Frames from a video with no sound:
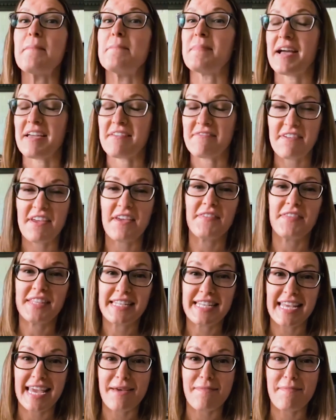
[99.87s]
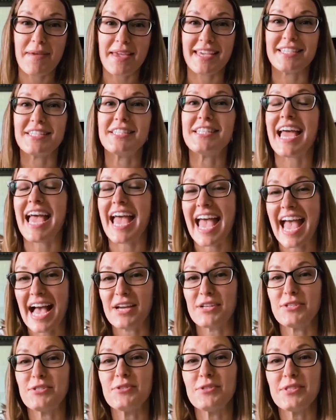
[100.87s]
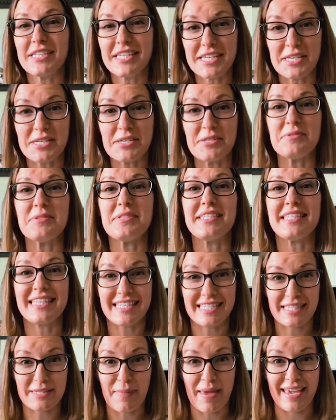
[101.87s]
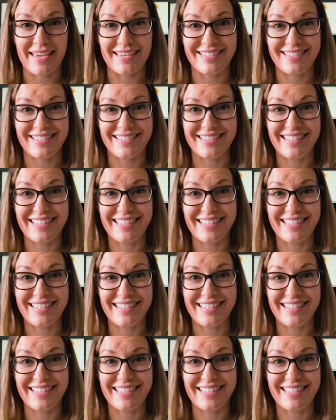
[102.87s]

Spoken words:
My 5th tip is to actually use the space.